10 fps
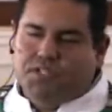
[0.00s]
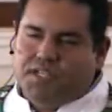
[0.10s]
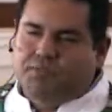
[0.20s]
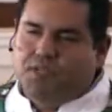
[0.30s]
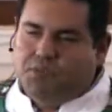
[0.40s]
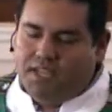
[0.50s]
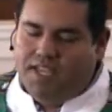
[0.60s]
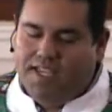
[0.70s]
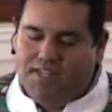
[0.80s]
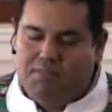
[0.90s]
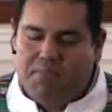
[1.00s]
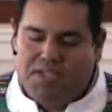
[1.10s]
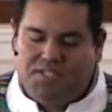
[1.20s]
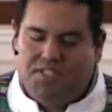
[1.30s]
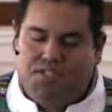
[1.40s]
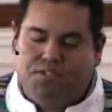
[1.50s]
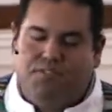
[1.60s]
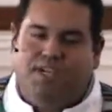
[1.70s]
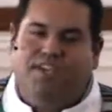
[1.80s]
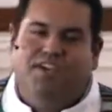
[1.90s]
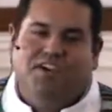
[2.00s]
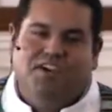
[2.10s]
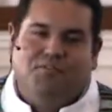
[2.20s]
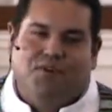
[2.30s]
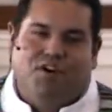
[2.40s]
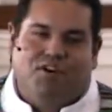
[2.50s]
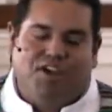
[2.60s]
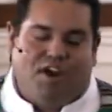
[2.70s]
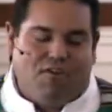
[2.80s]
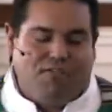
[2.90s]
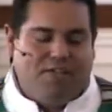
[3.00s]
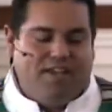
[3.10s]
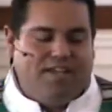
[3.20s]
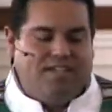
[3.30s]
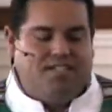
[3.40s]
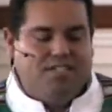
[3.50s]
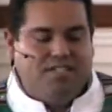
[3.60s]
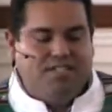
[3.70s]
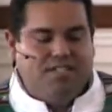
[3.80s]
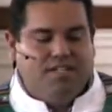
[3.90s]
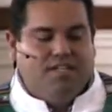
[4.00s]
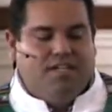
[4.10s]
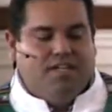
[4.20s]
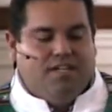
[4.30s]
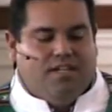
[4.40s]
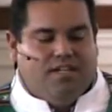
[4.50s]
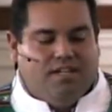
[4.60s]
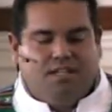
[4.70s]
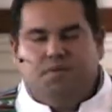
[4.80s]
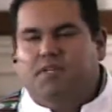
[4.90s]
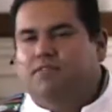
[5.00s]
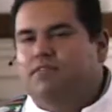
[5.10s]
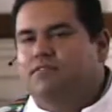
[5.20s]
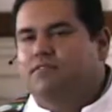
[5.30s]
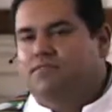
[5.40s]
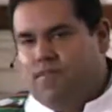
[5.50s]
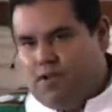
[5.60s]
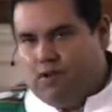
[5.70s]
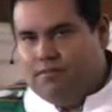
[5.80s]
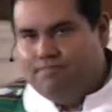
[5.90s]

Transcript: communicated message to me regarding our finances has been fear.